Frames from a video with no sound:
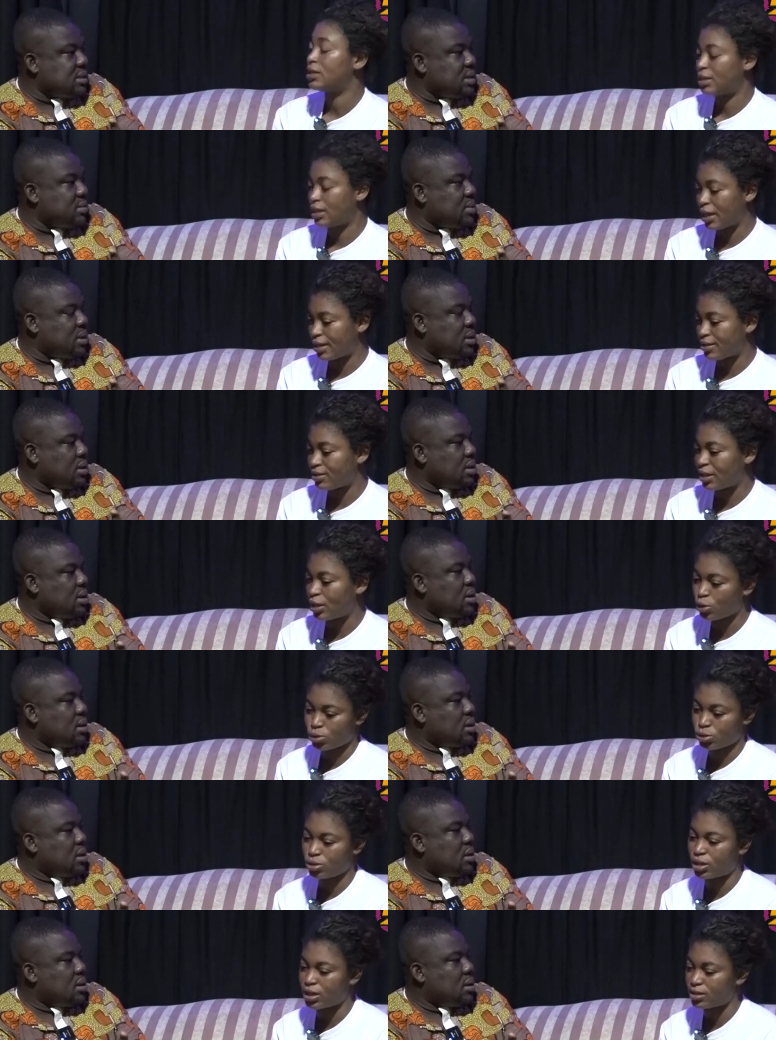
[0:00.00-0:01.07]
Speaker 1: the same? Yes, he
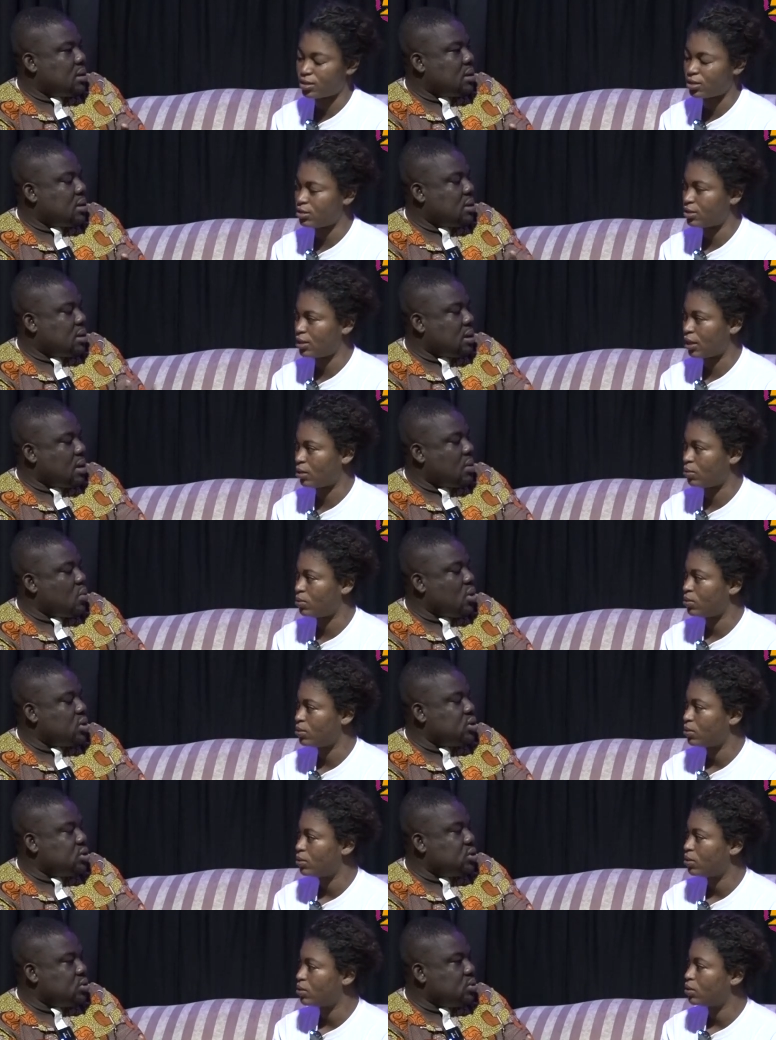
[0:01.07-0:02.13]
also does the
Speaker 2: same. And what
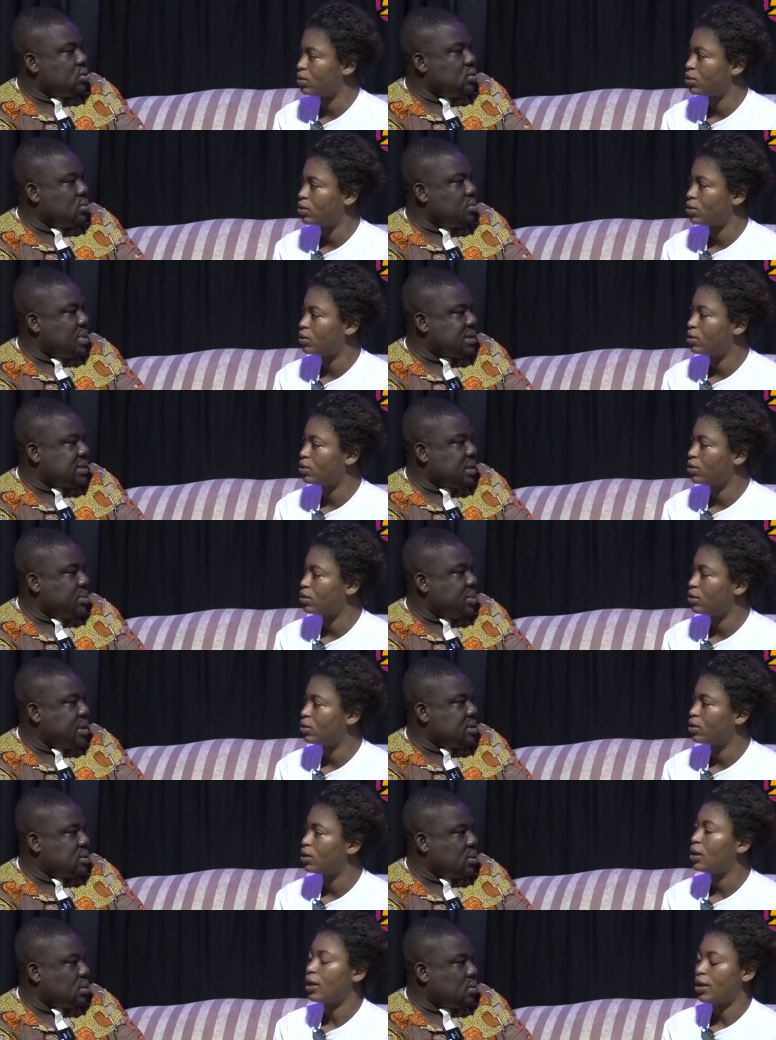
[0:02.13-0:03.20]
do you do? You
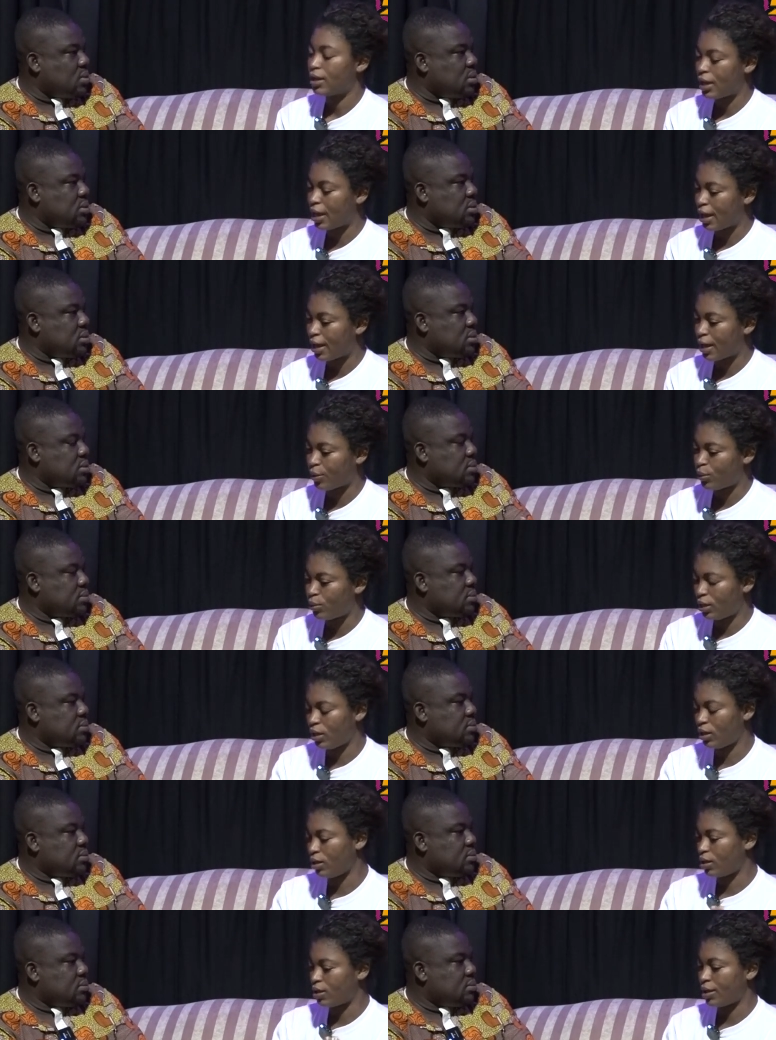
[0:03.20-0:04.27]
masturbate or
Speaker 1: what? Yeah,
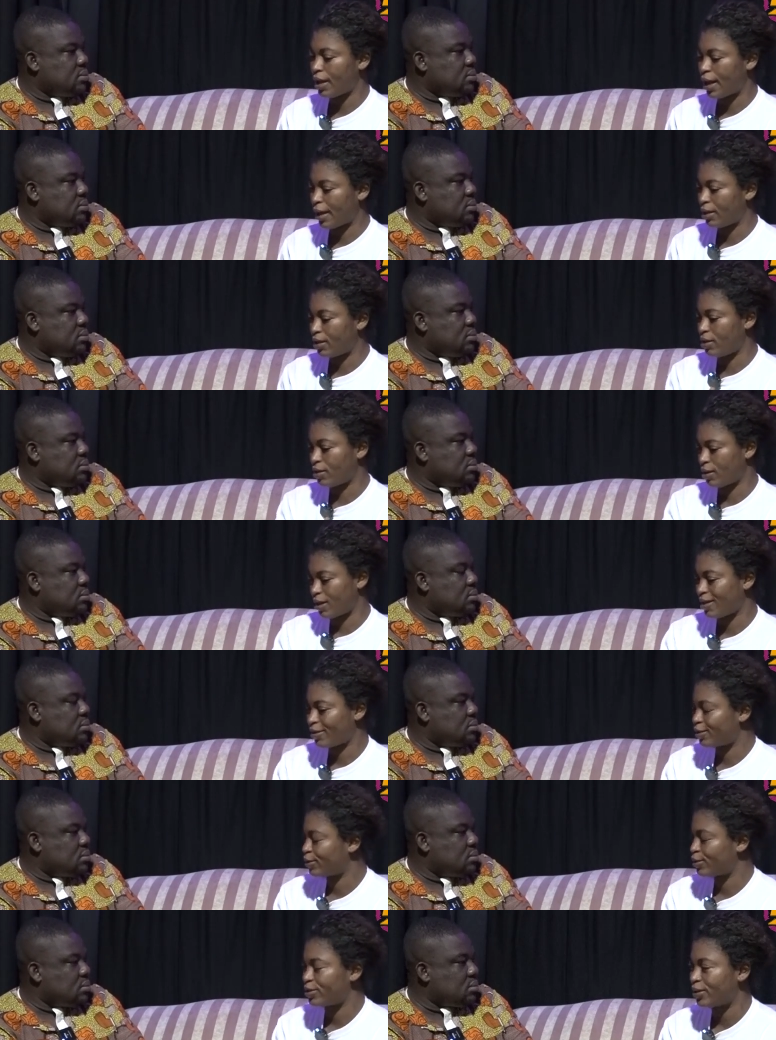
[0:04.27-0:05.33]
we, I,
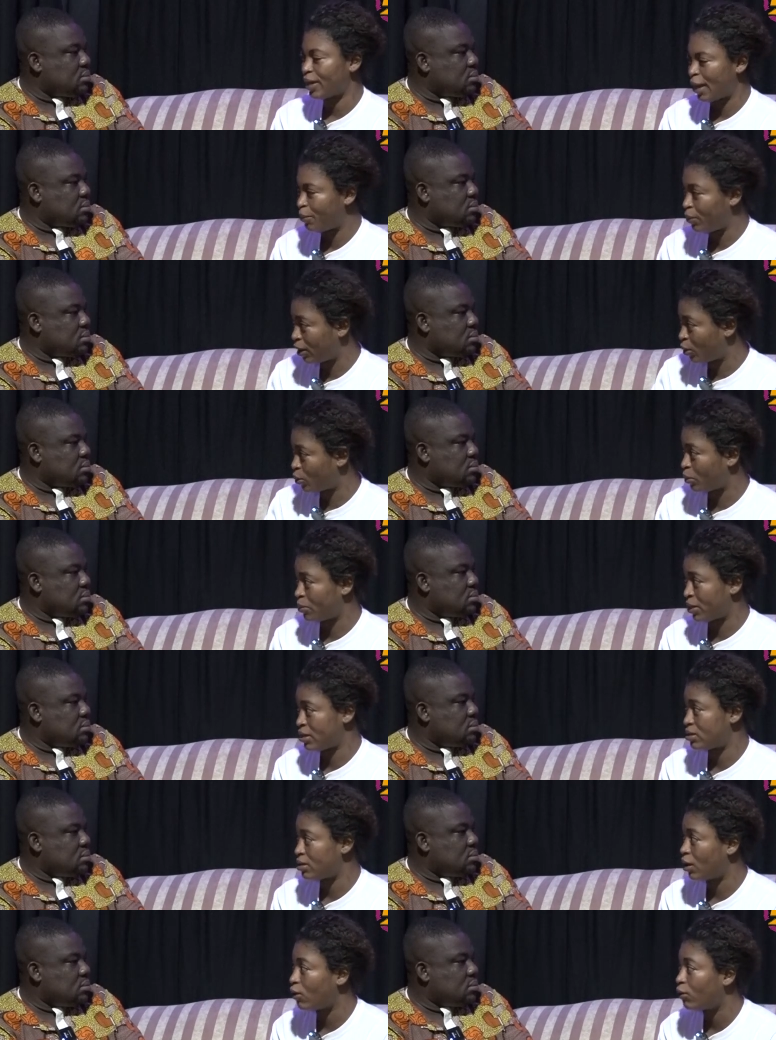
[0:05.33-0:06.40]
I play with
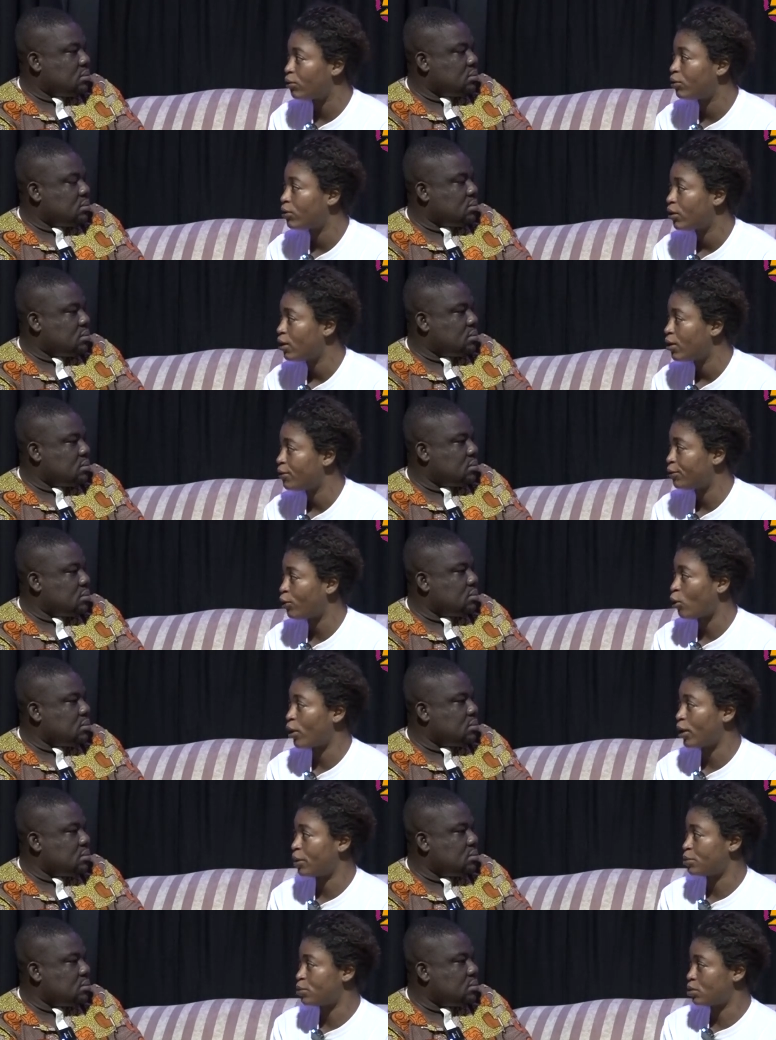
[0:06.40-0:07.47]
myself for
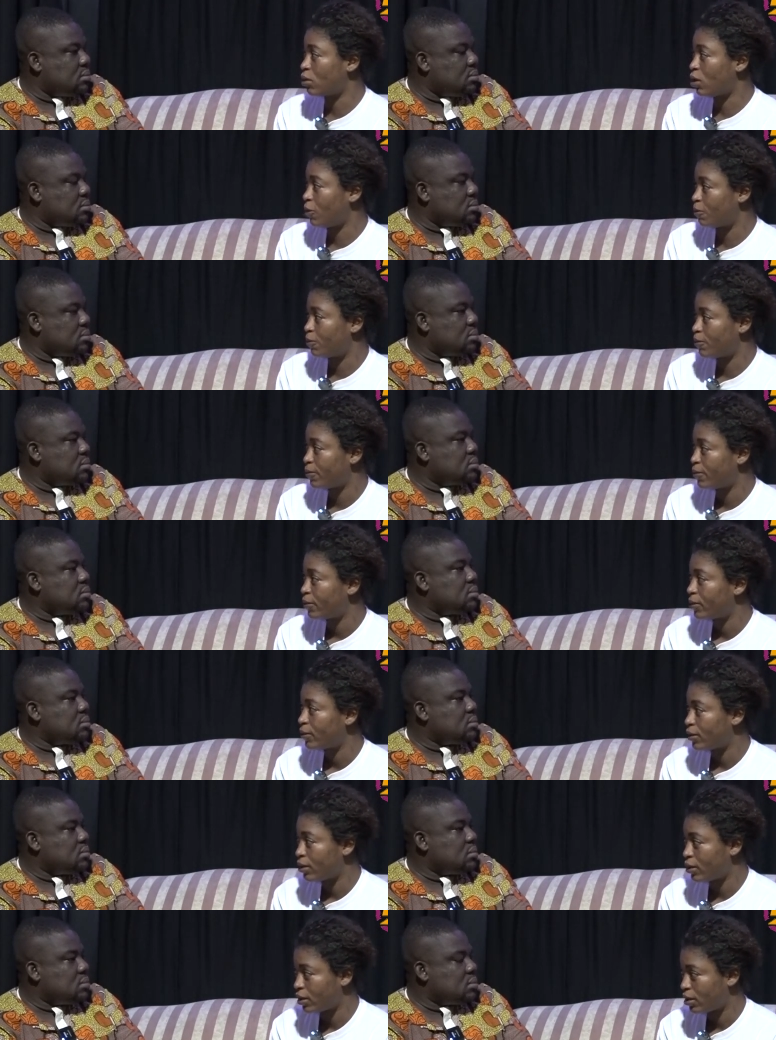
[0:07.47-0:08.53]
him to come.
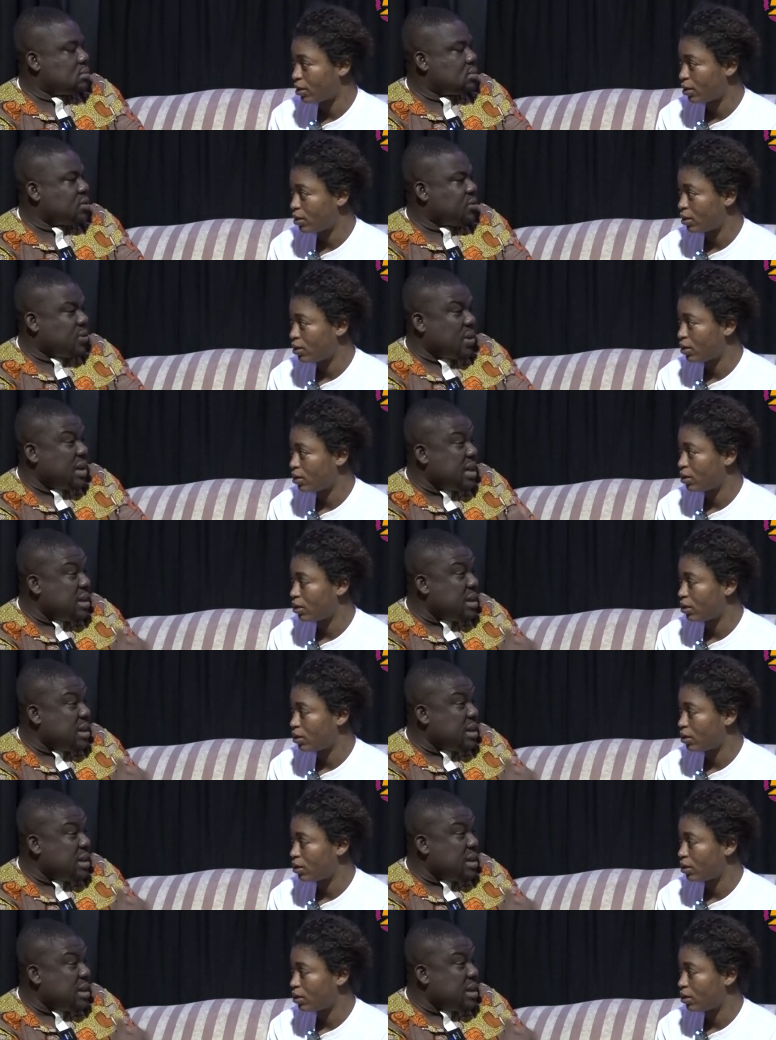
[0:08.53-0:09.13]
Speaker 2: For